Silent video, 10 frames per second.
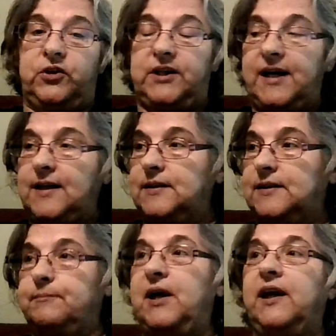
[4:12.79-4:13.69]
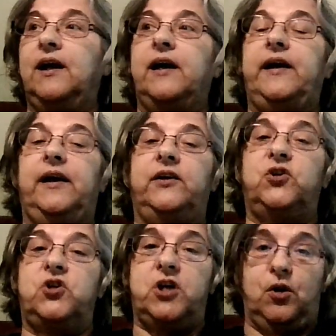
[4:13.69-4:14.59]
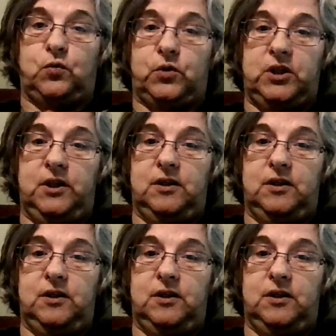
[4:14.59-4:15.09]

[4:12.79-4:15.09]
days, making a tote.